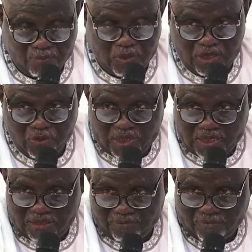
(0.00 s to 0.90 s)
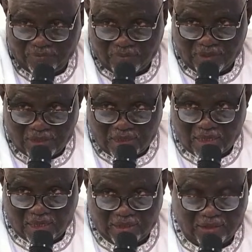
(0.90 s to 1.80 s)
polling unit
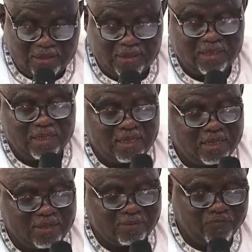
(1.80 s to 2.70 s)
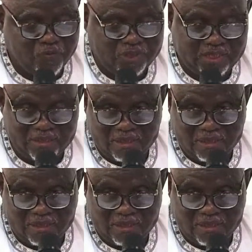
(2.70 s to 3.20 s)
and vote,